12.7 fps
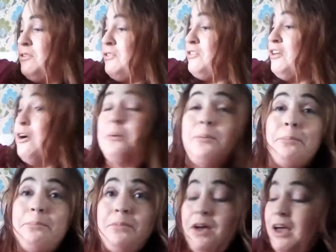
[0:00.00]

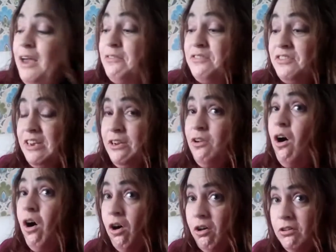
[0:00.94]
Some I have seen
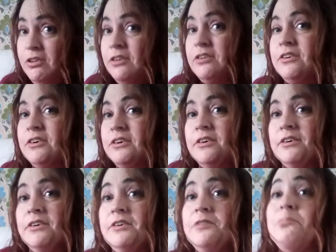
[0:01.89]
hauled,
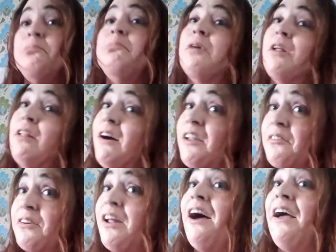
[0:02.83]
but a lot
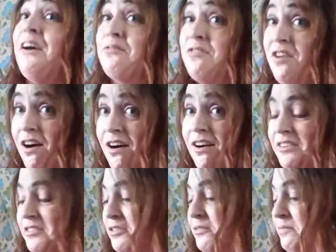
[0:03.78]
of it I have
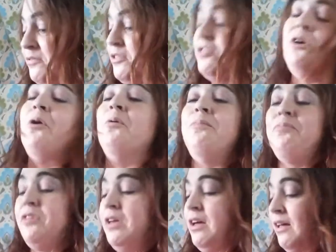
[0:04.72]
not. So
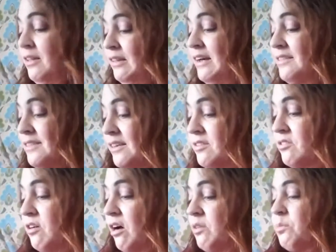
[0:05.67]
let's get
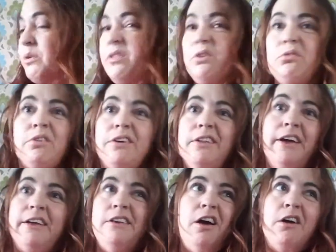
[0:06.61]
started with the really
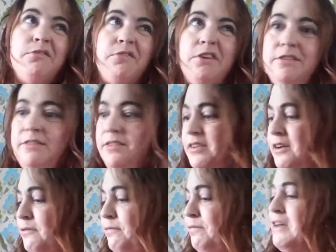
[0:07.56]
like not fun
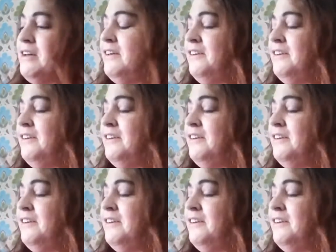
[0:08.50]
stuff.